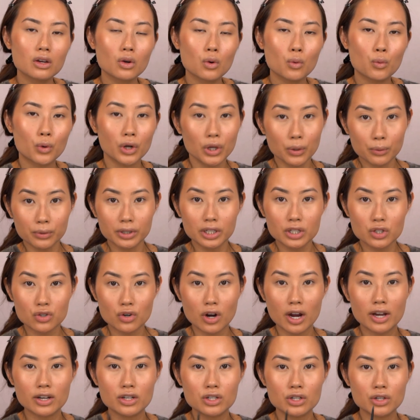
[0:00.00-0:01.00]
what you want to
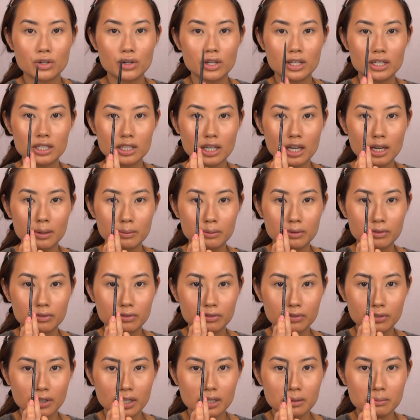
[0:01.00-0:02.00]
try and do is keep the
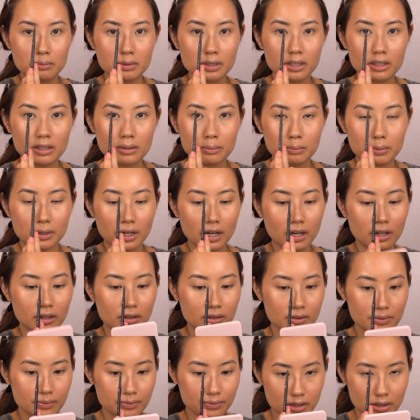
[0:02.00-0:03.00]
front bit of the
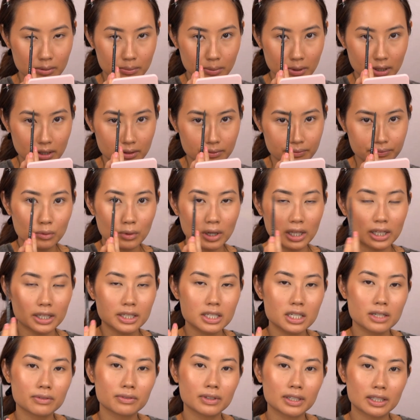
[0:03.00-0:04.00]
brow, this bit,
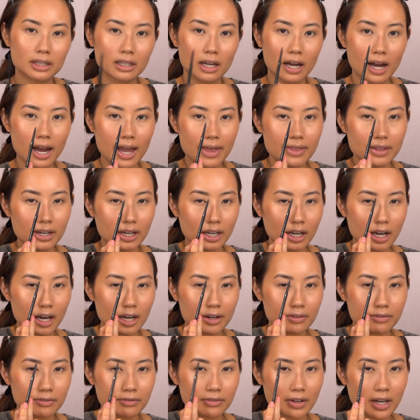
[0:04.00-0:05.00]
relatively light, and then it kind
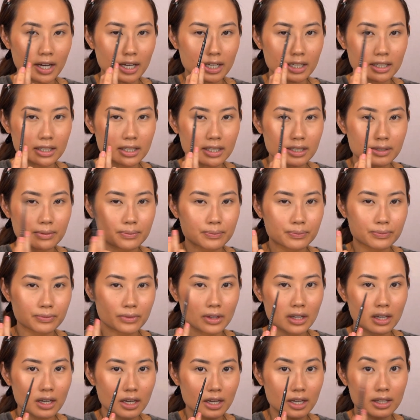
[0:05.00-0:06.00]
of fades
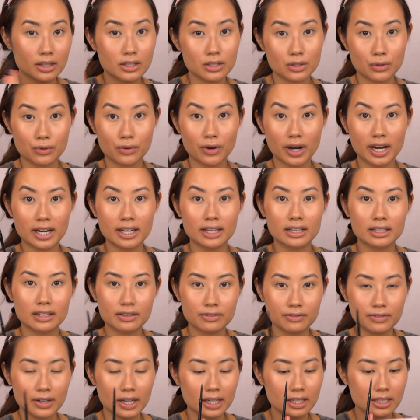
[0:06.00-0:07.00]
in this gradient
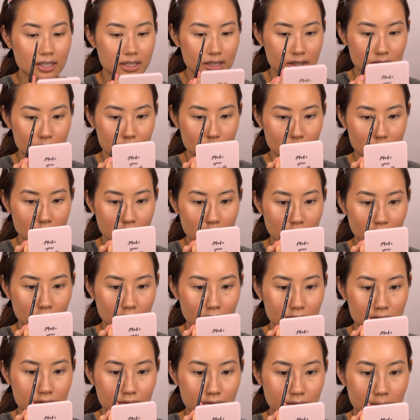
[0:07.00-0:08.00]
effect. So then it
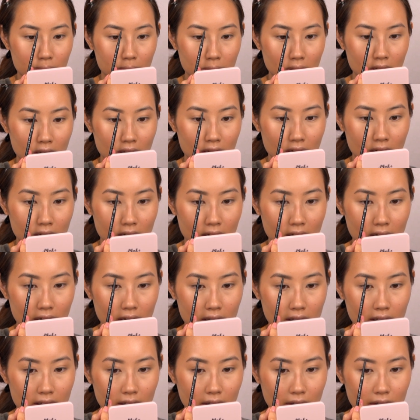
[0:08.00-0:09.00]
goes from light
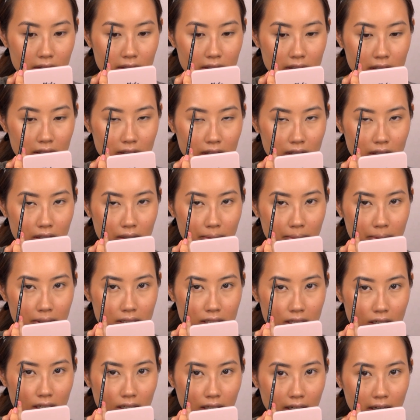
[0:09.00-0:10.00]
and then it goes a little bit
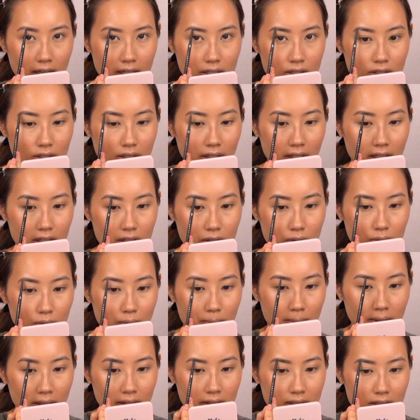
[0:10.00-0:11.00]
darker as you get to
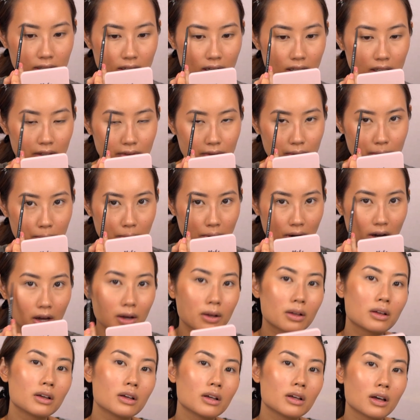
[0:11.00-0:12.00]
about the tail of the brow.
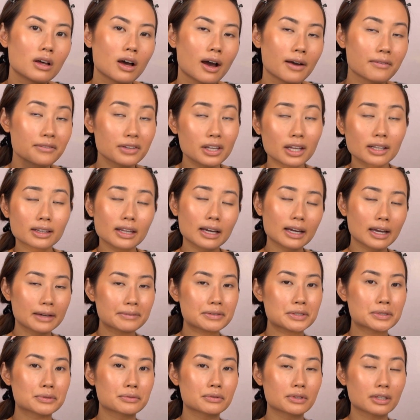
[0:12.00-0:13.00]
I feel like
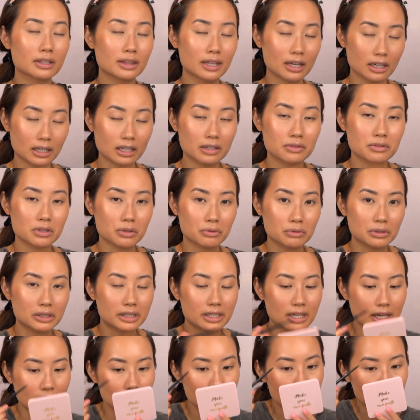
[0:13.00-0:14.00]
that gives a really
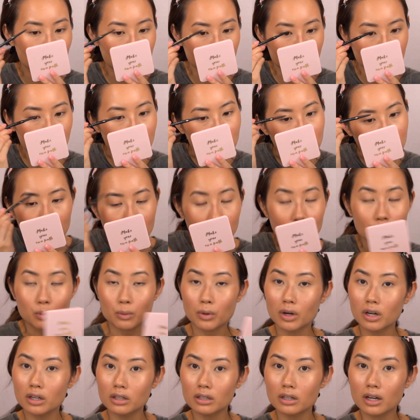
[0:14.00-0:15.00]
natural look. If you
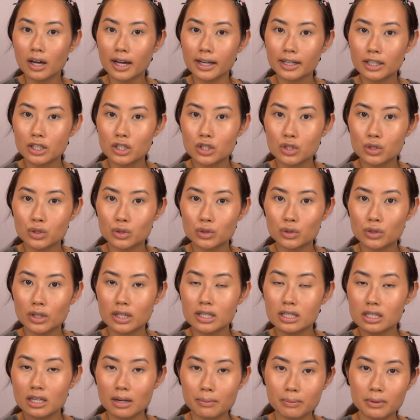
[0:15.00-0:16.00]
want, I can do a
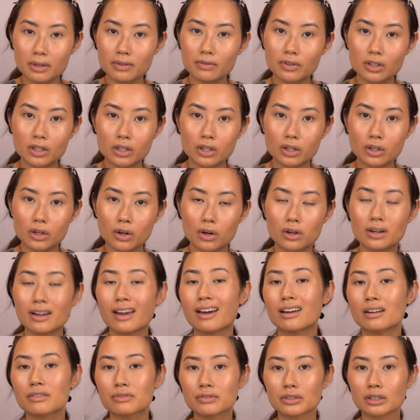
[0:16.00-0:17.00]
separate video on how
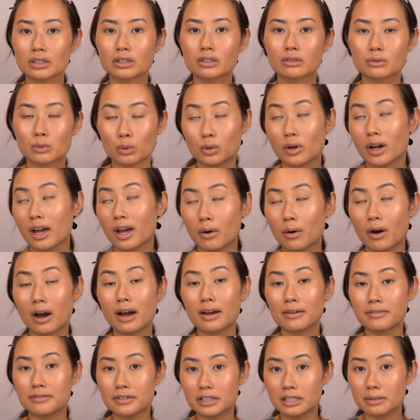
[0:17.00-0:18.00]
to fill in, or
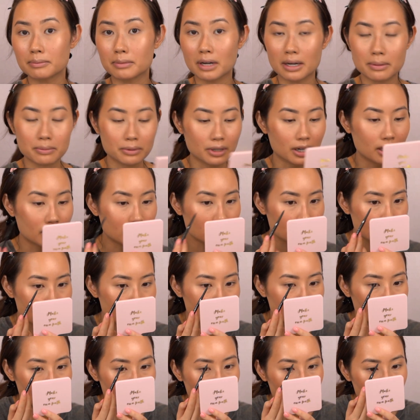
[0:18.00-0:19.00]
I fill in my brows,
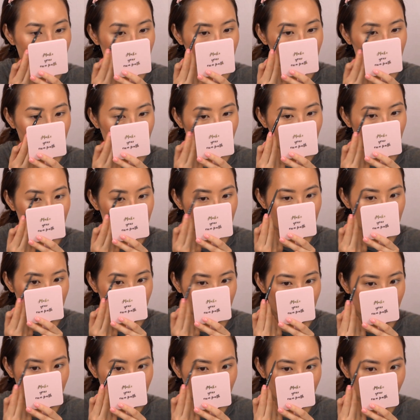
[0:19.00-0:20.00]
but this is
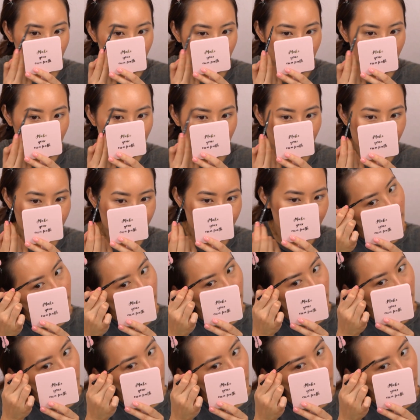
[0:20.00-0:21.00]
just a really
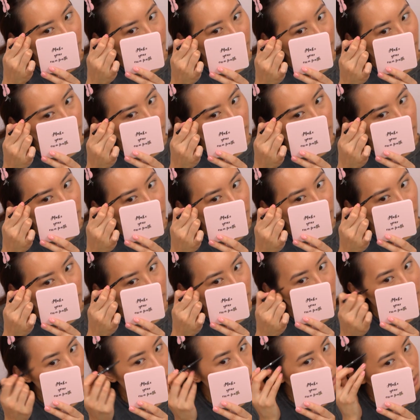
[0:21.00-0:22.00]
quick way of doing
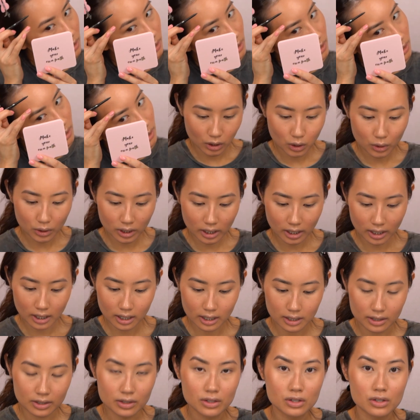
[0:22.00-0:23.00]
it.
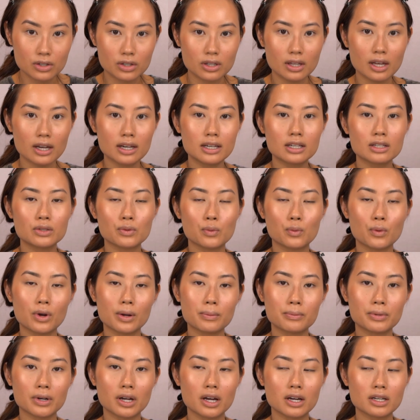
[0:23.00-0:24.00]
Okay, so that is one
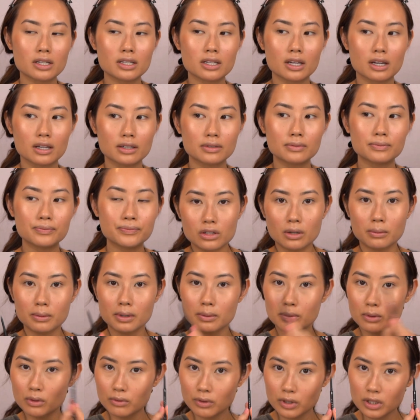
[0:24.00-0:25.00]
brow done. So I'm going
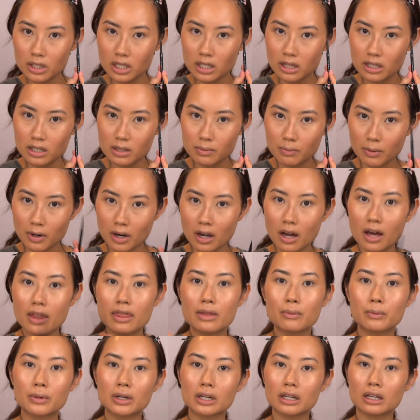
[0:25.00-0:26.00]
to move on to this brow, and
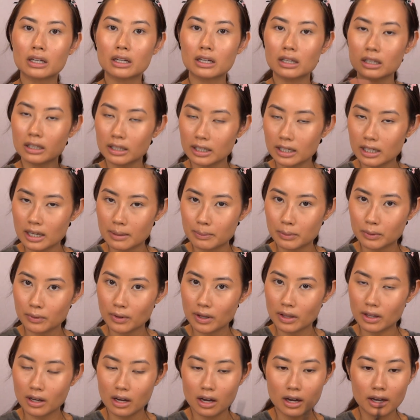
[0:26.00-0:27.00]
then I'm going to clean up
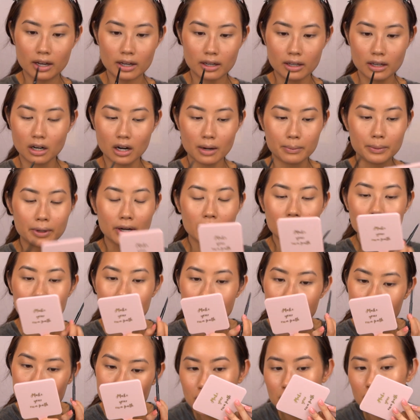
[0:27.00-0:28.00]
around the
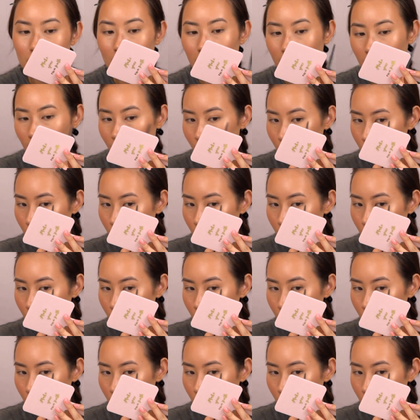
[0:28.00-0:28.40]
eyebrows. Sorry, I go